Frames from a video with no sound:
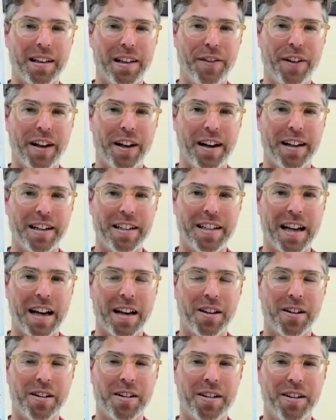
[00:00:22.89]
Living
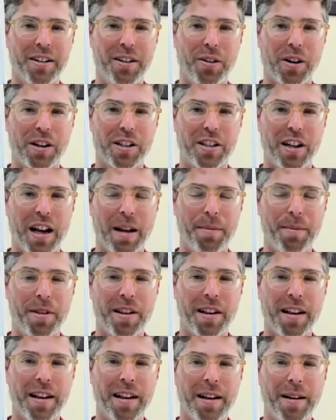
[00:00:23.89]
Untethered, New York
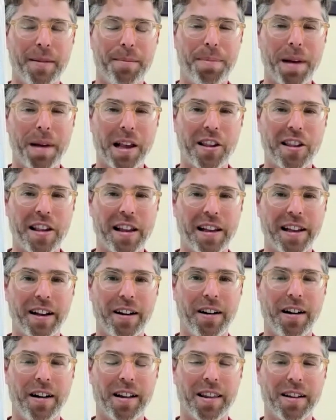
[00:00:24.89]
Times
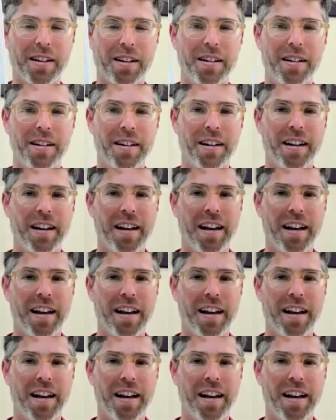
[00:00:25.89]
bestselling author.